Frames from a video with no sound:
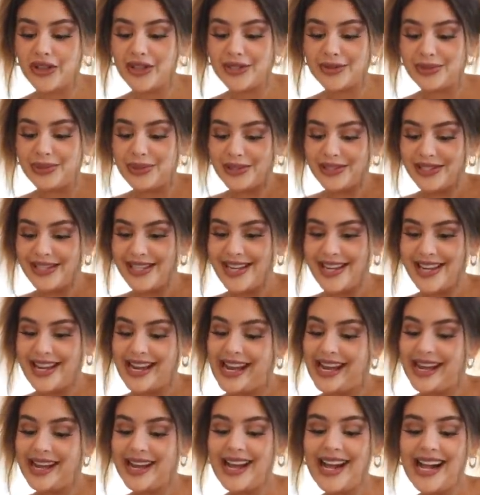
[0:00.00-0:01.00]
this was
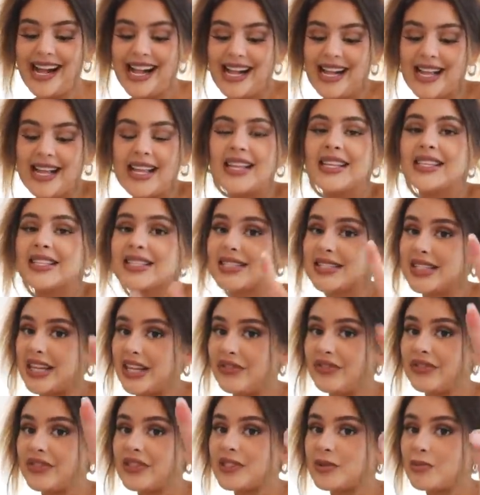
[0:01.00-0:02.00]
the
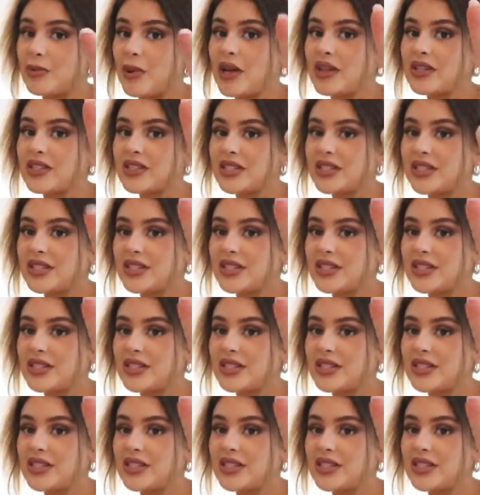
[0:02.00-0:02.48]
safest spot to